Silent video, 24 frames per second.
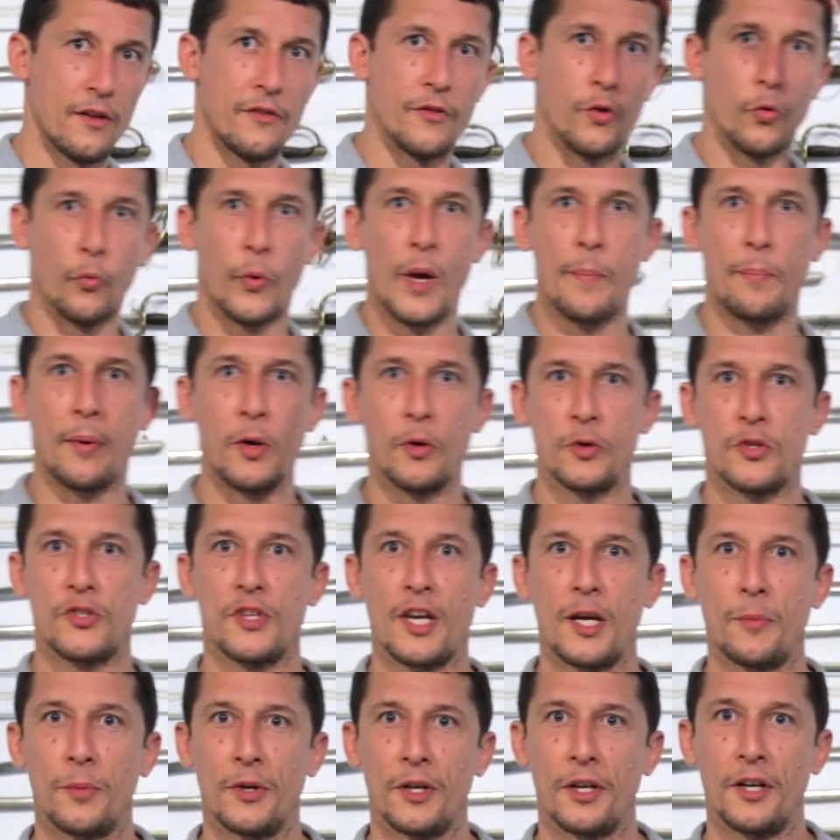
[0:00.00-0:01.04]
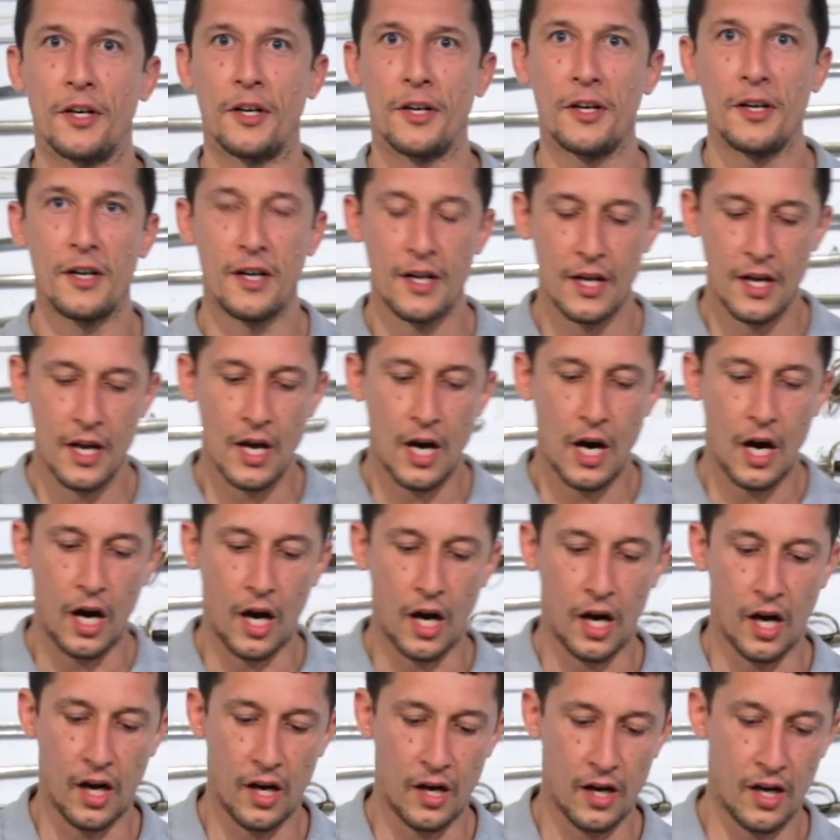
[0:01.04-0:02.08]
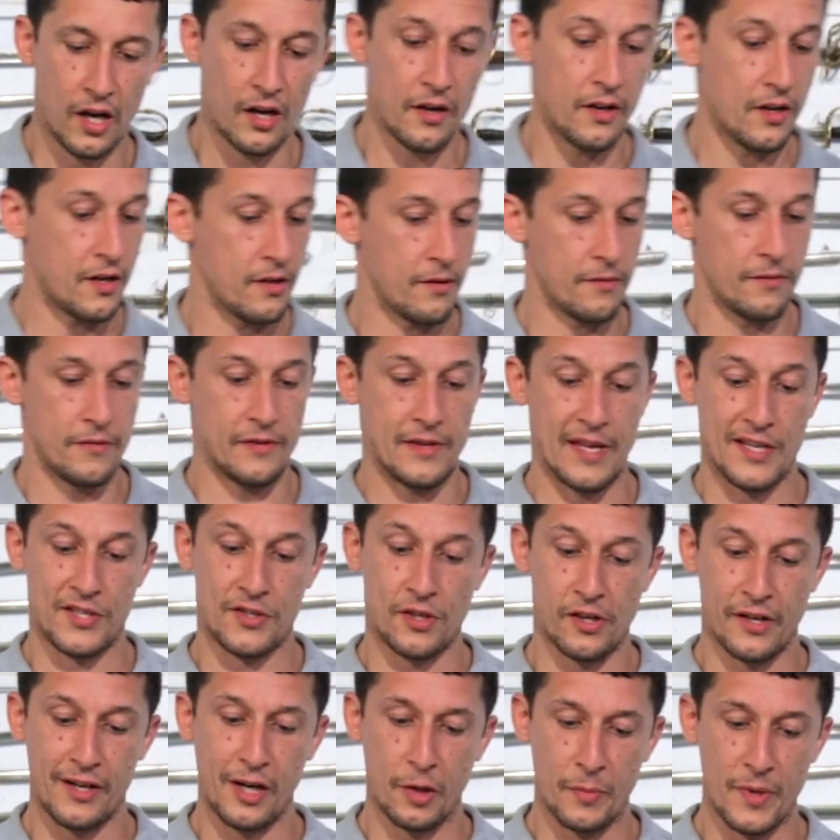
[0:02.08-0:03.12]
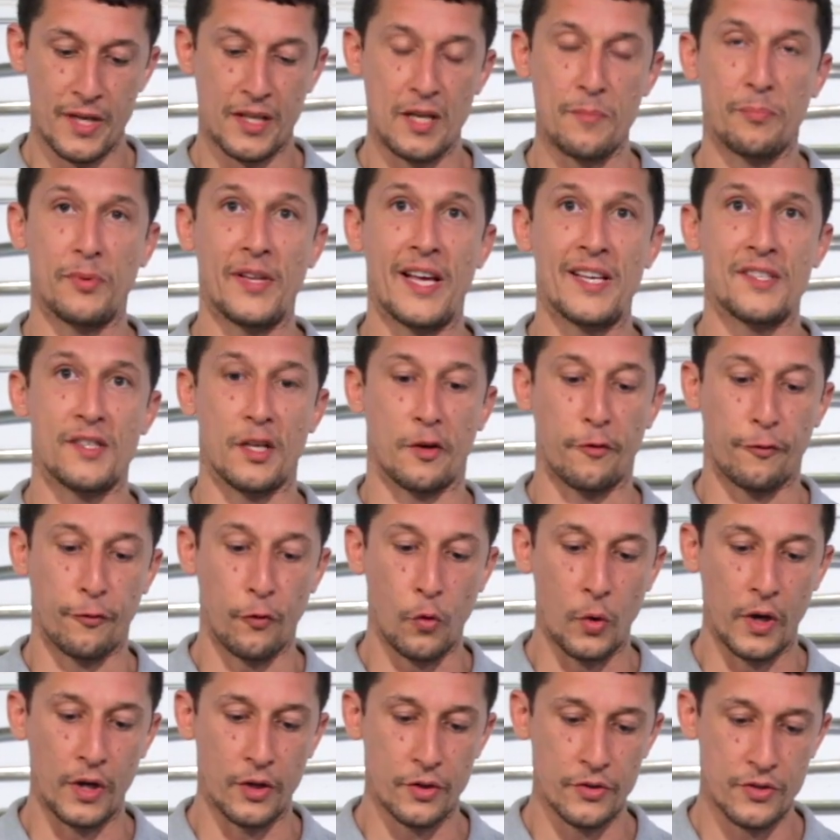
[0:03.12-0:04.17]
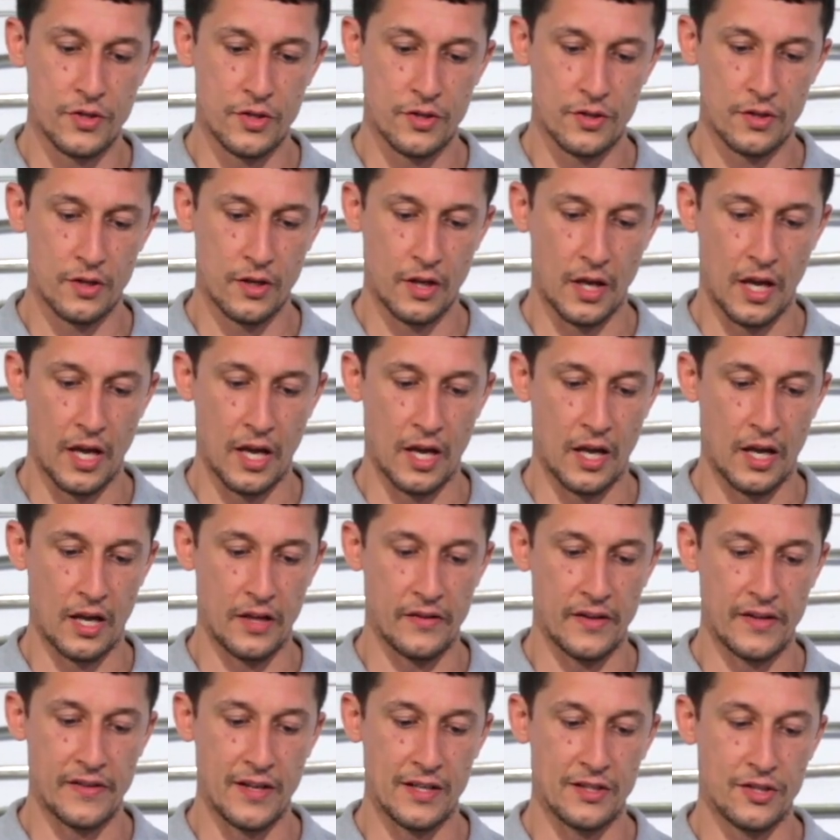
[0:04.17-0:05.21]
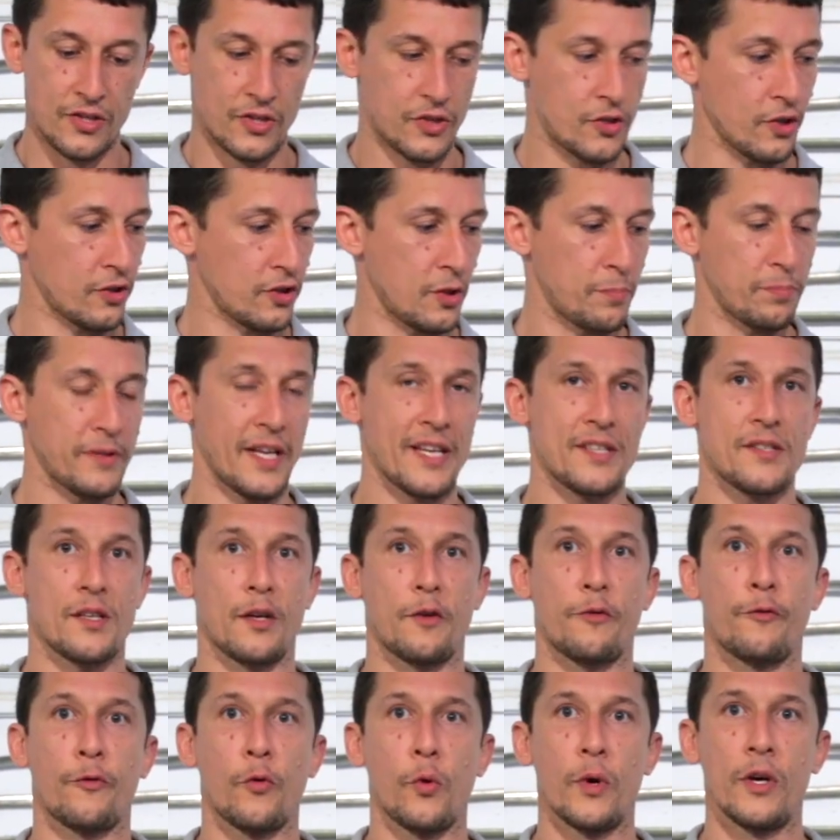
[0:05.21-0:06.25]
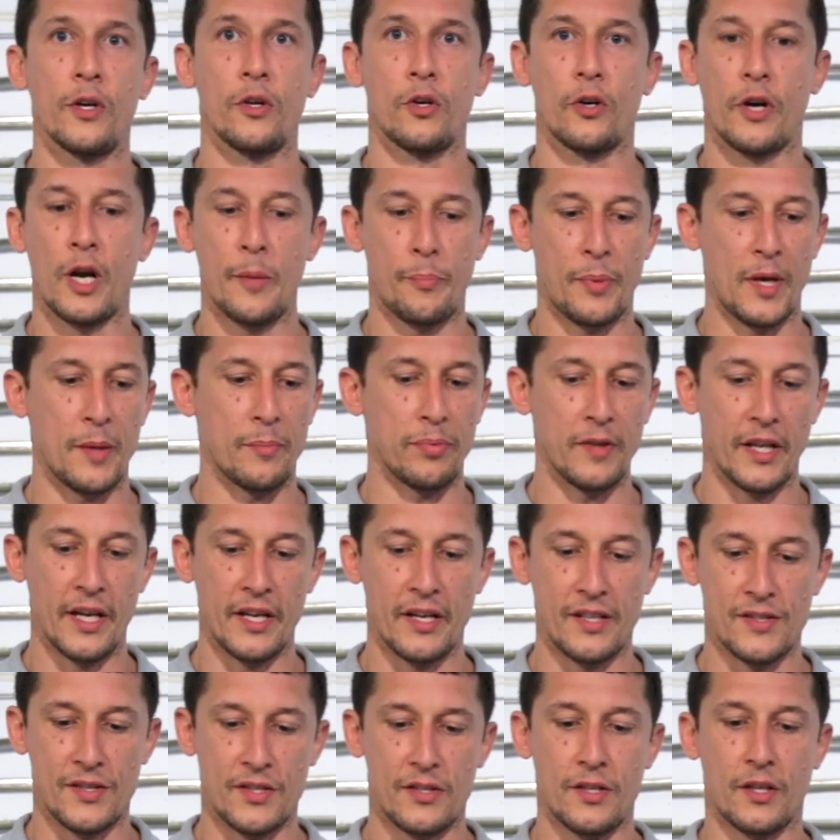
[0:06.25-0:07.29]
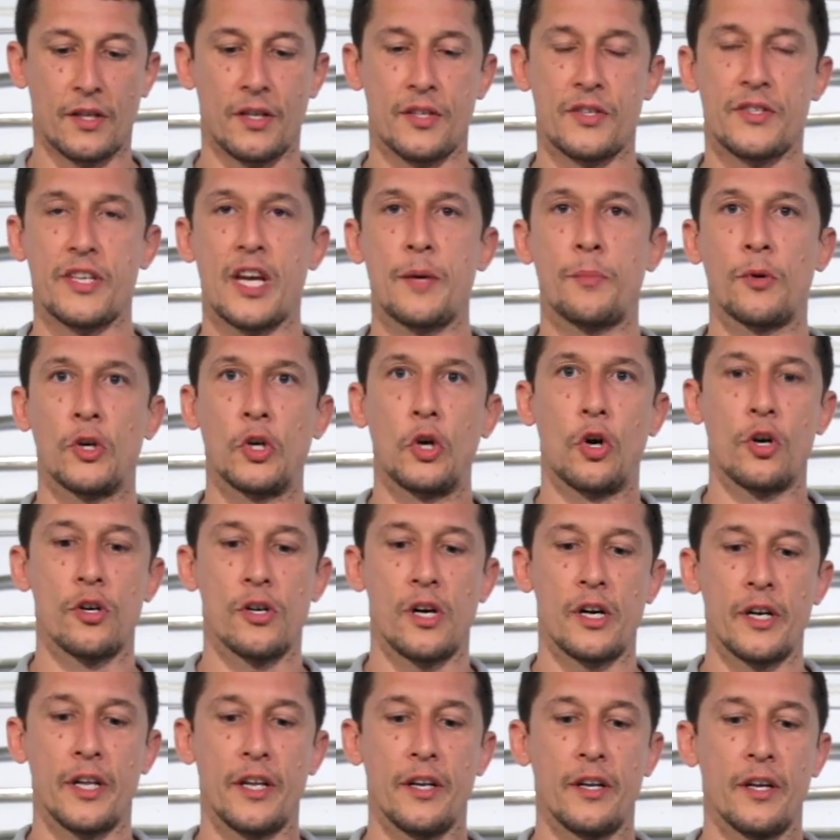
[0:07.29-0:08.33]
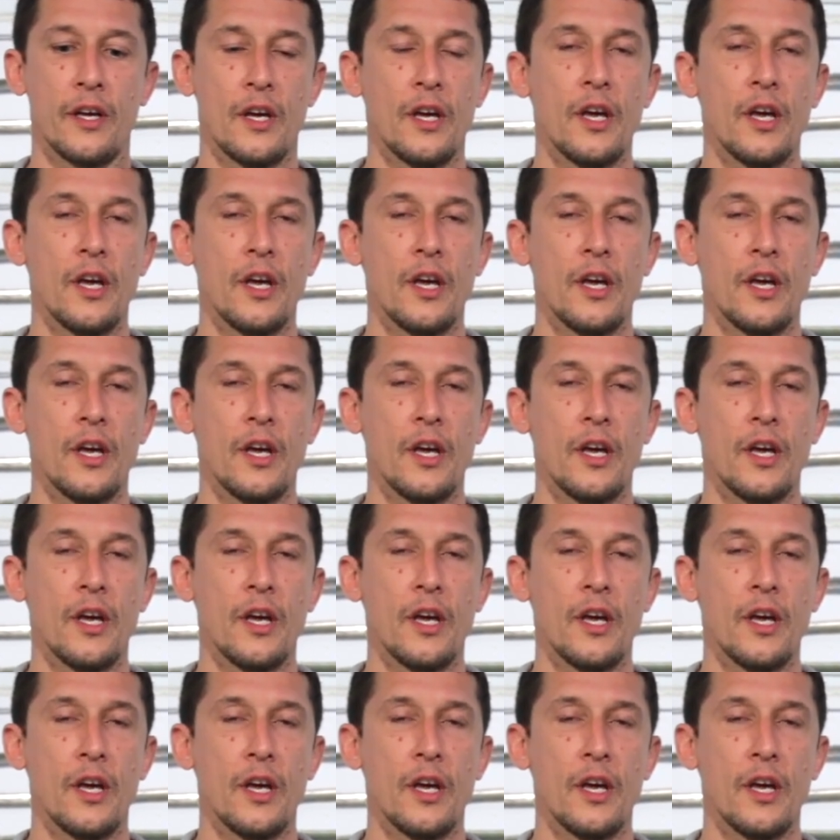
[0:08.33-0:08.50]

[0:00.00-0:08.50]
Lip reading: the Whippo saber here. They started out making plastic foils, and then they just took the plastic foil or epee blade and stuck a saber guard on it.